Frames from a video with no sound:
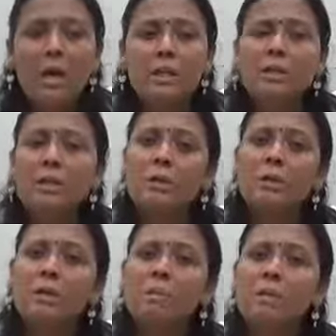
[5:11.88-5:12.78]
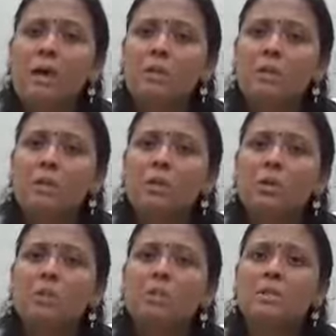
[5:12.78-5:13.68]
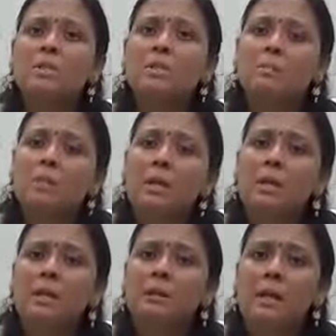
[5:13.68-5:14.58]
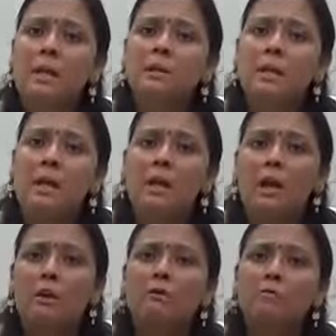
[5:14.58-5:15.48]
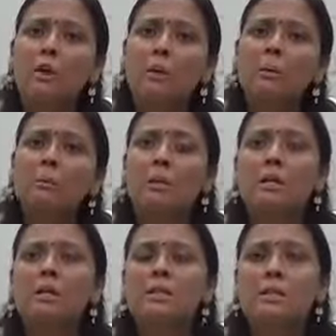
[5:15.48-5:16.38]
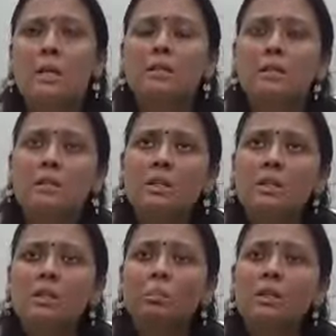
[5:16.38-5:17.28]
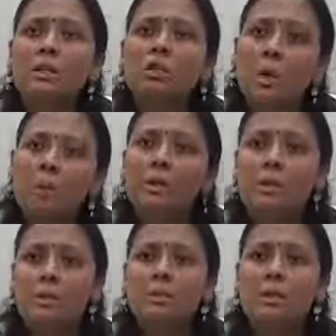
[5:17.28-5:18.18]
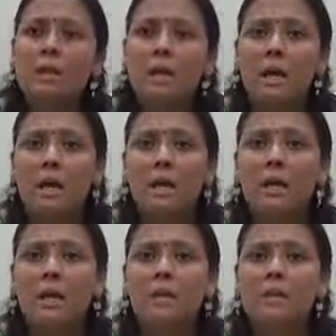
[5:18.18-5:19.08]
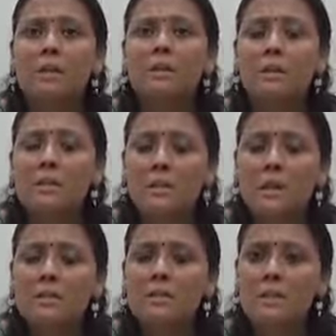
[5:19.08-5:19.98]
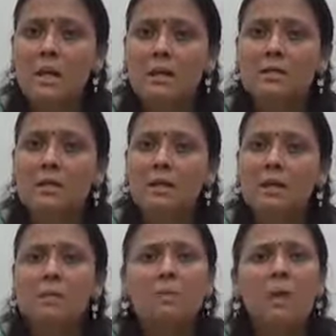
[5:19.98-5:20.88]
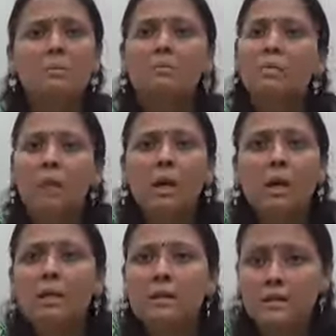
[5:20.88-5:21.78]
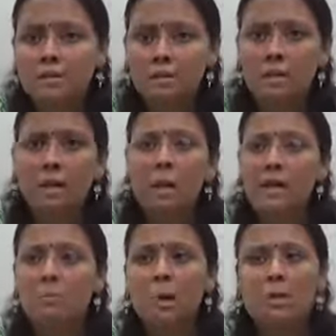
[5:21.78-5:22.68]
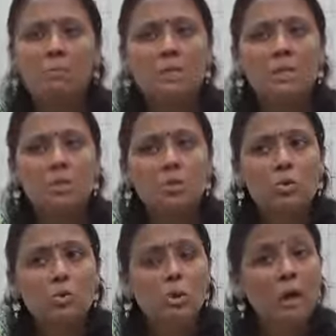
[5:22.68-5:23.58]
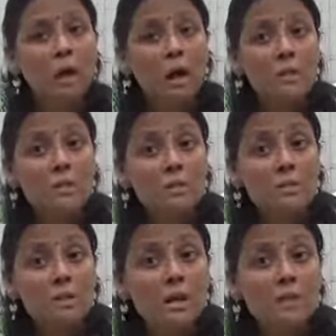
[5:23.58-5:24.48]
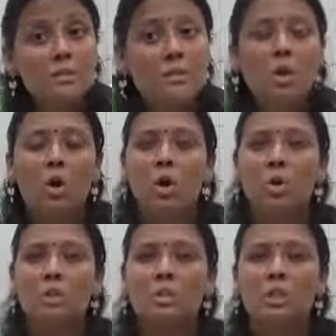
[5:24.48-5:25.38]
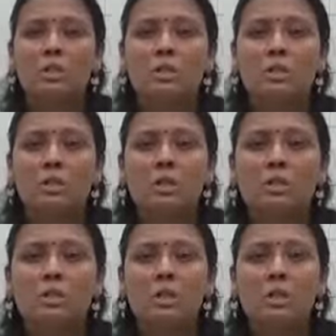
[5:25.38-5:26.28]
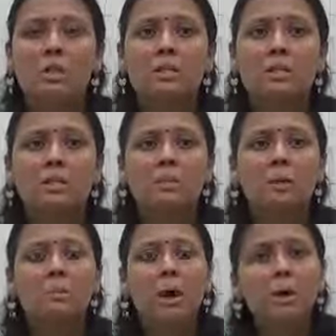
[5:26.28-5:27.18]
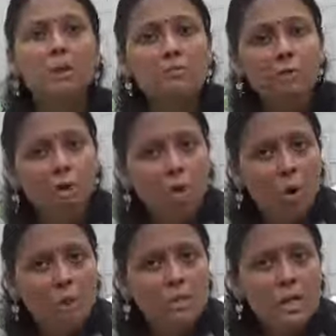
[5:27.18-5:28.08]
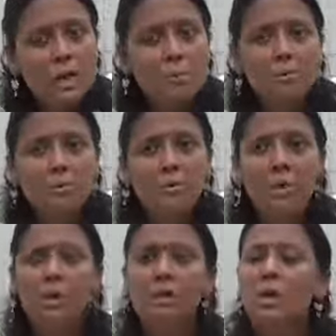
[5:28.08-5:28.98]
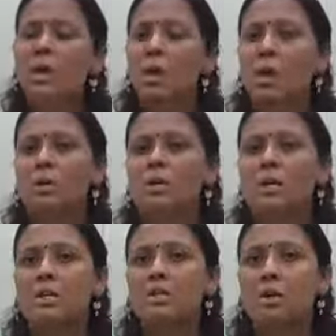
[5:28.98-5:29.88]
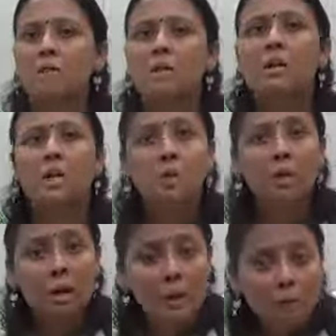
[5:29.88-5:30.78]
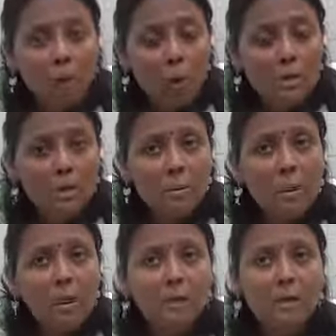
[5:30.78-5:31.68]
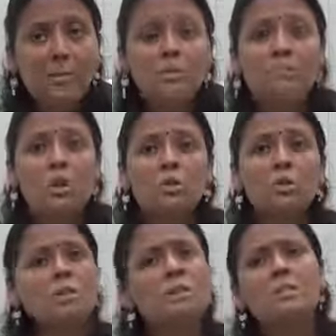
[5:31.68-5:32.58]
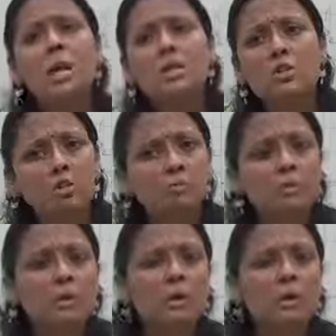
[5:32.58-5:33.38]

In the dominant price leadership, it is something like that. A firm is considered to be dominant in the sense that it might be for any reason. It might be due to the large in size, or it is in the market for a long time period, or it has got a very good repo in the market. So this kind of